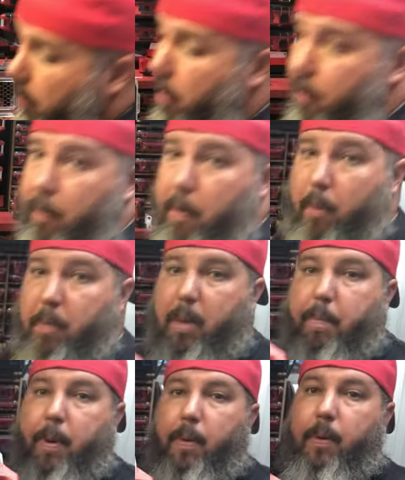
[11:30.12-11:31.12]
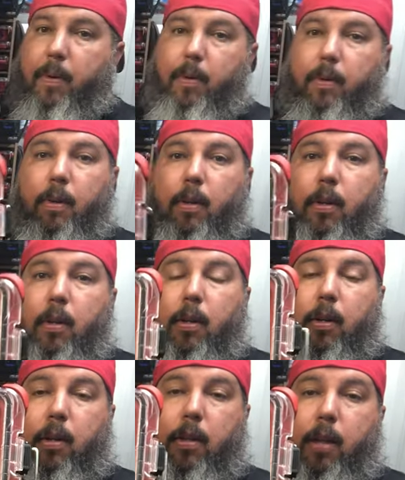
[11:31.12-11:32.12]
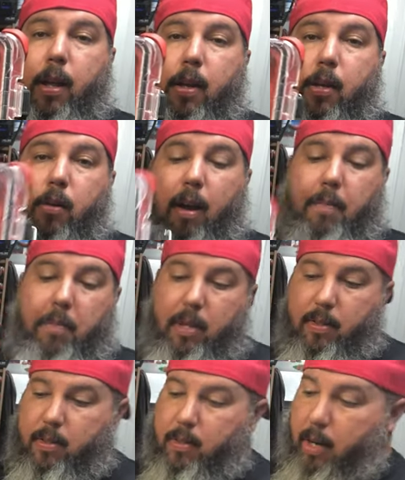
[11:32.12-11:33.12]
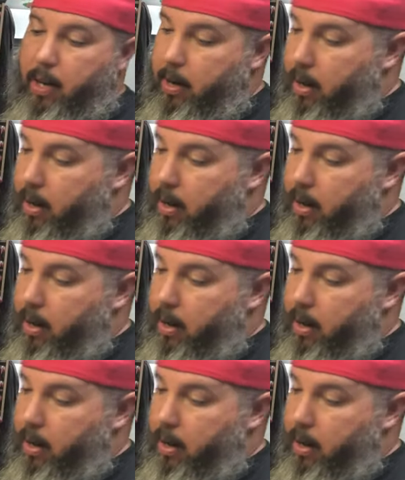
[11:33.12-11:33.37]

the one from Home Depot, then grab this and